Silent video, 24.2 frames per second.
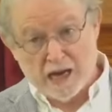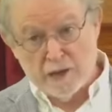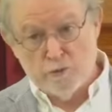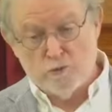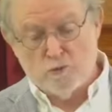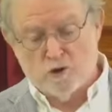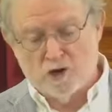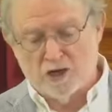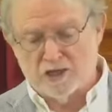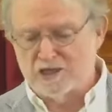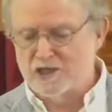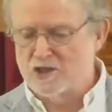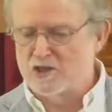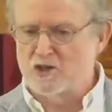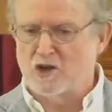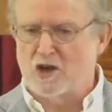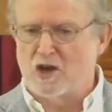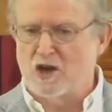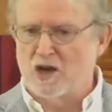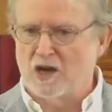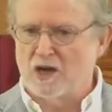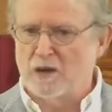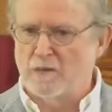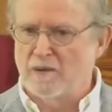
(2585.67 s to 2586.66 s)
I want to
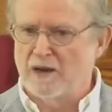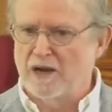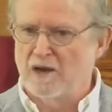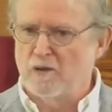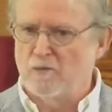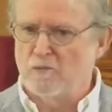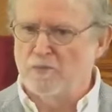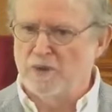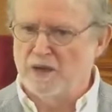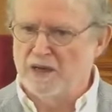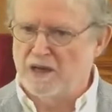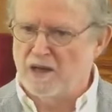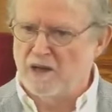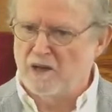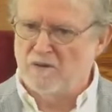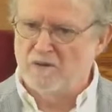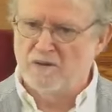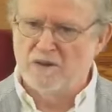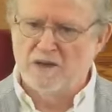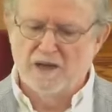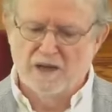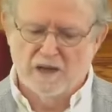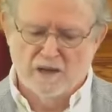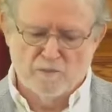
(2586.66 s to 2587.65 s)
talk about, but
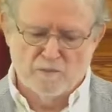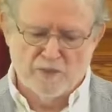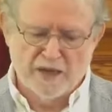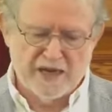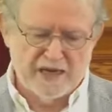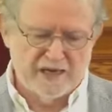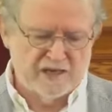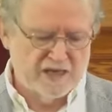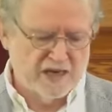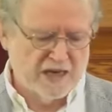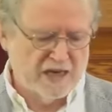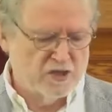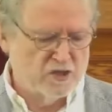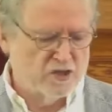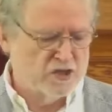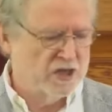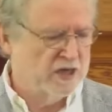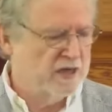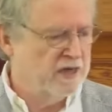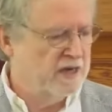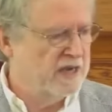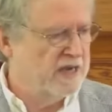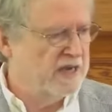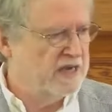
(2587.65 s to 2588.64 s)
I'll pay
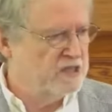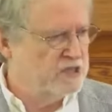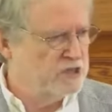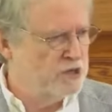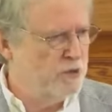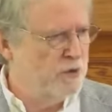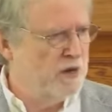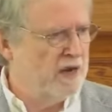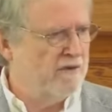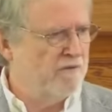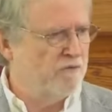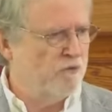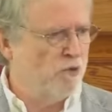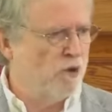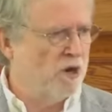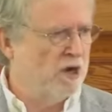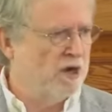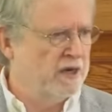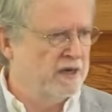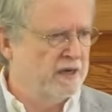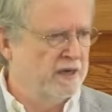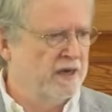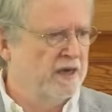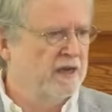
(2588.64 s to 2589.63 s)
attention in case you have
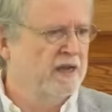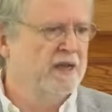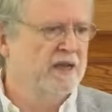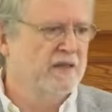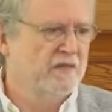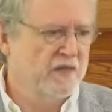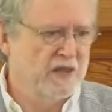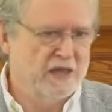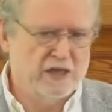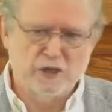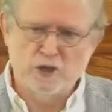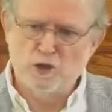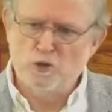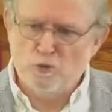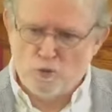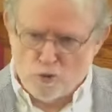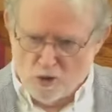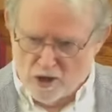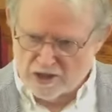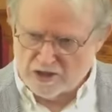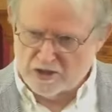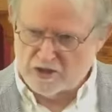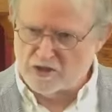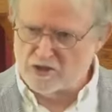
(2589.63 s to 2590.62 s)
one that you
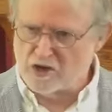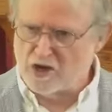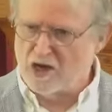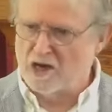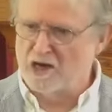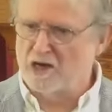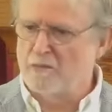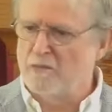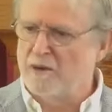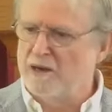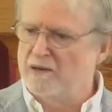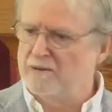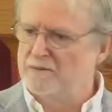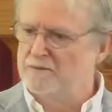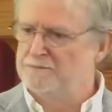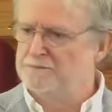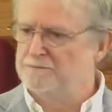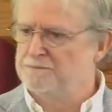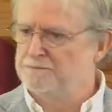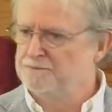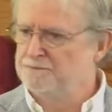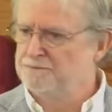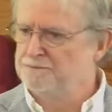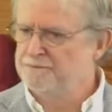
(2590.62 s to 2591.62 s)
want to talk about.
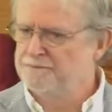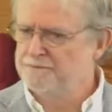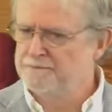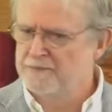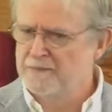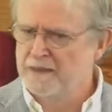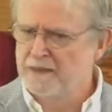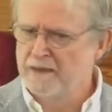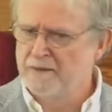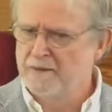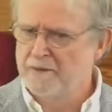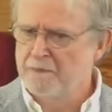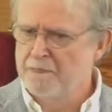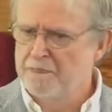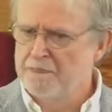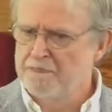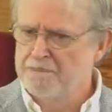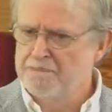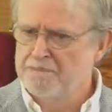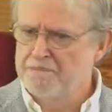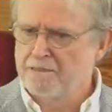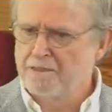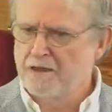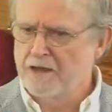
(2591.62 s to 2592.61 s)

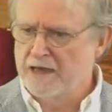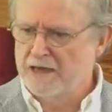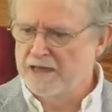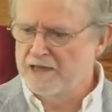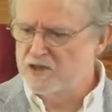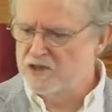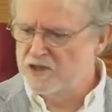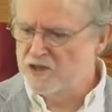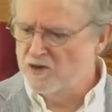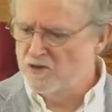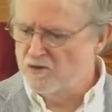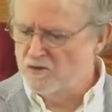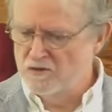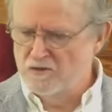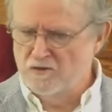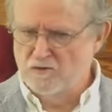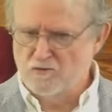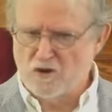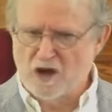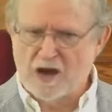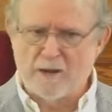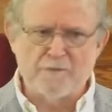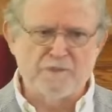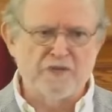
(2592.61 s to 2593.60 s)
Okay, so
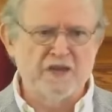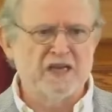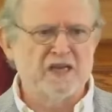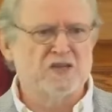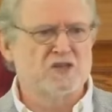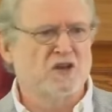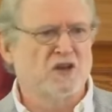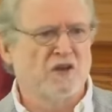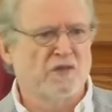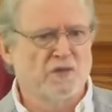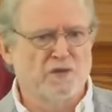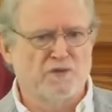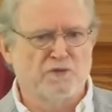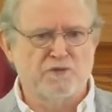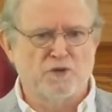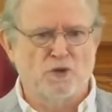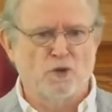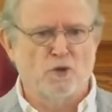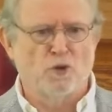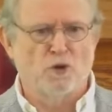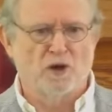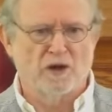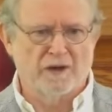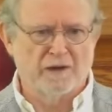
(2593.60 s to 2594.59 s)
drop these on the
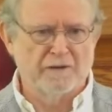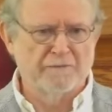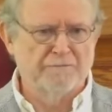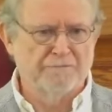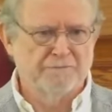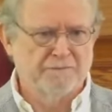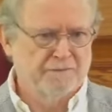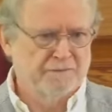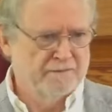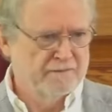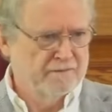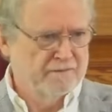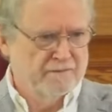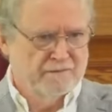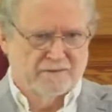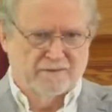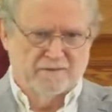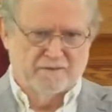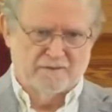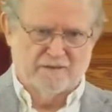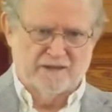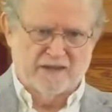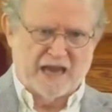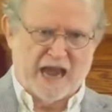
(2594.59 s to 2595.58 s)
floor,
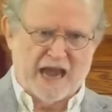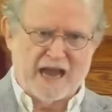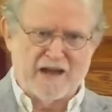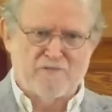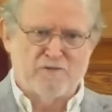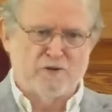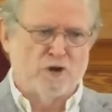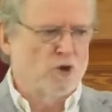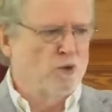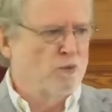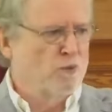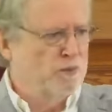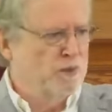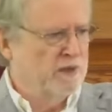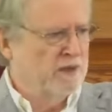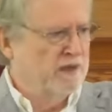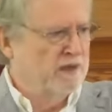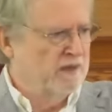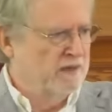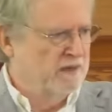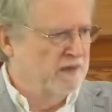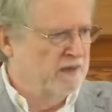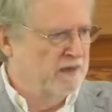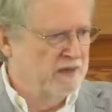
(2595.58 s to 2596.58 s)
half
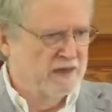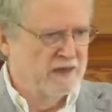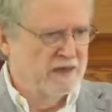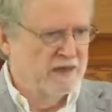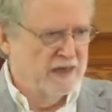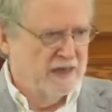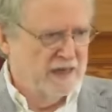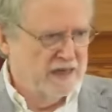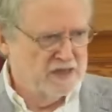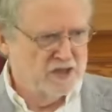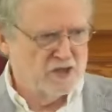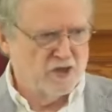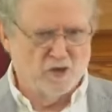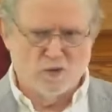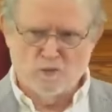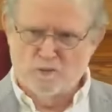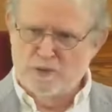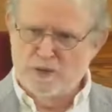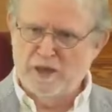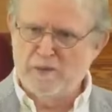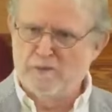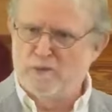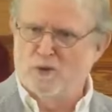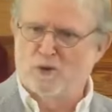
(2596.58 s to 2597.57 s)
open, so
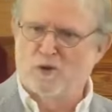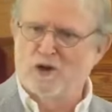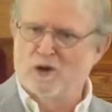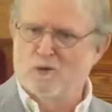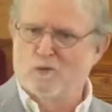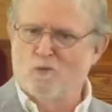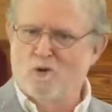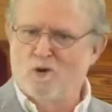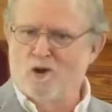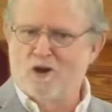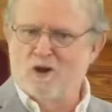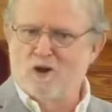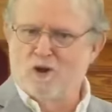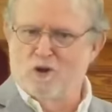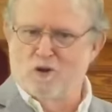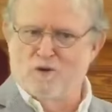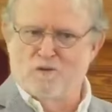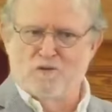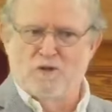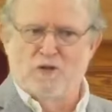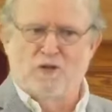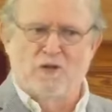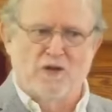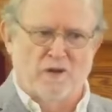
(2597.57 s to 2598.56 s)
people can walk
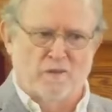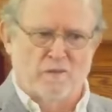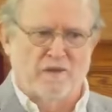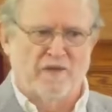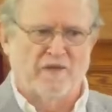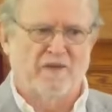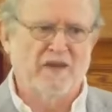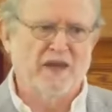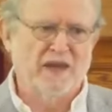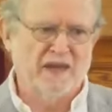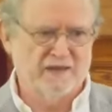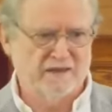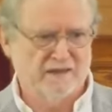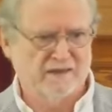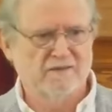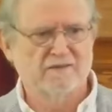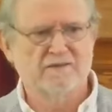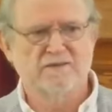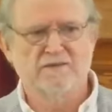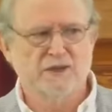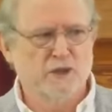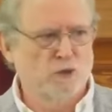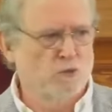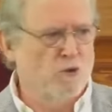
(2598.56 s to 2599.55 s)
over them, and then
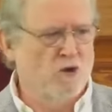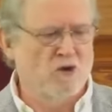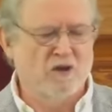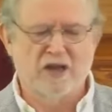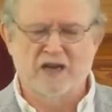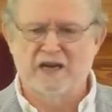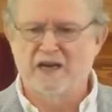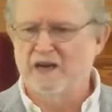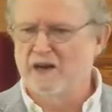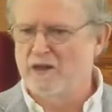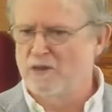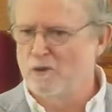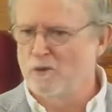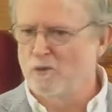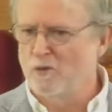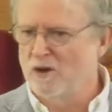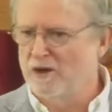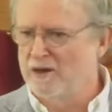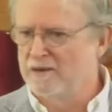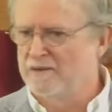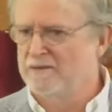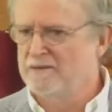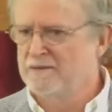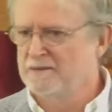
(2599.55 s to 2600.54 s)
you won't get another
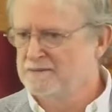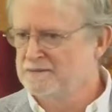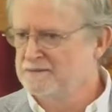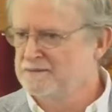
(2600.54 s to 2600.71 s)
one.